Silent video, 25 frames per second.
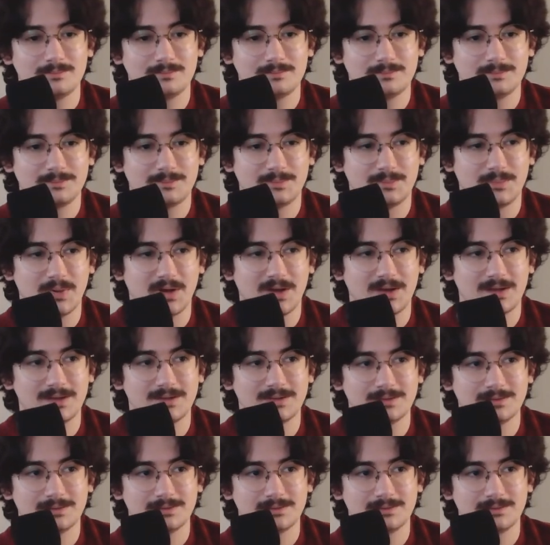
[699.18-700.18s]

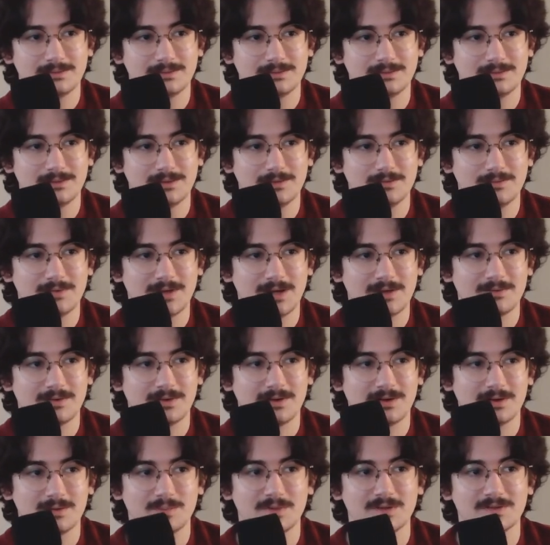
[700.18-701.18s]
but you've never
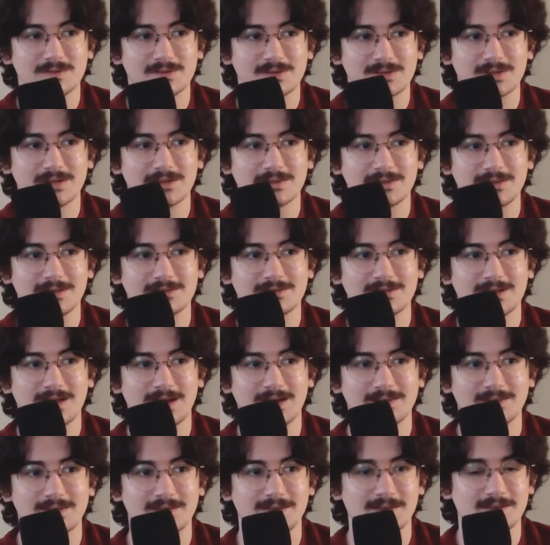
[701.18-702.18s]
heard music like this
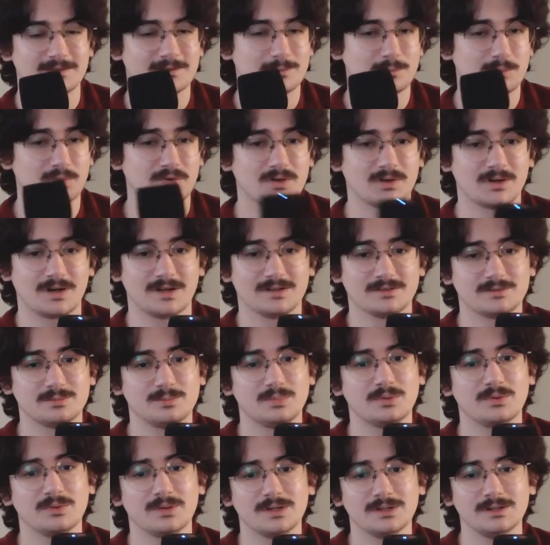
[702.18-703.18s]
at this price
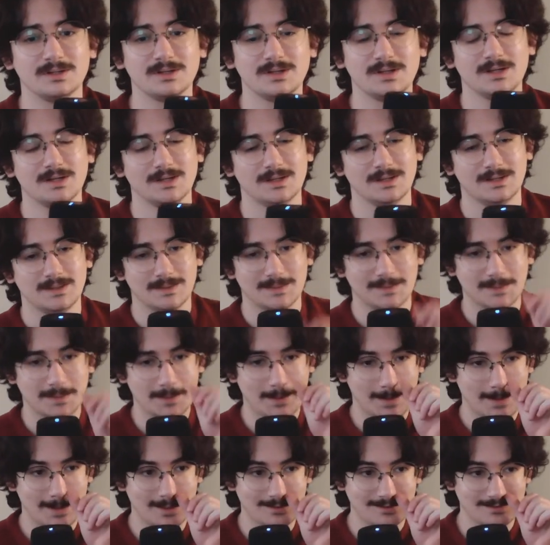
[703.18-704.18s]
point.
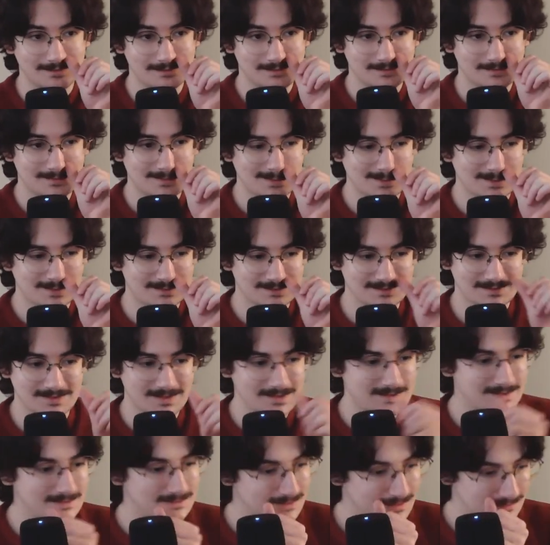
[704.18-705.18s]
This is
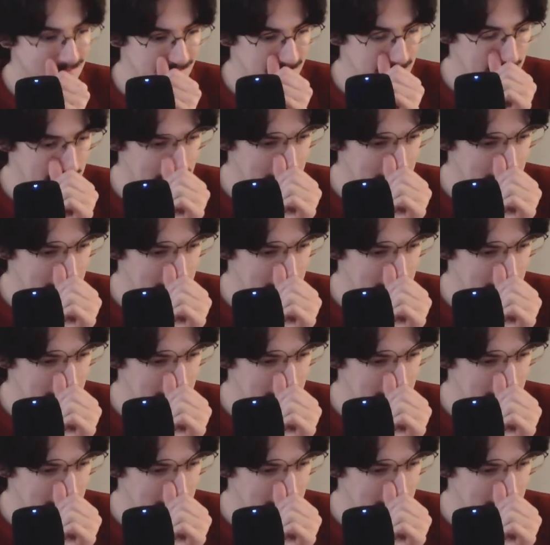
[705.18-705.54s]
kind of different.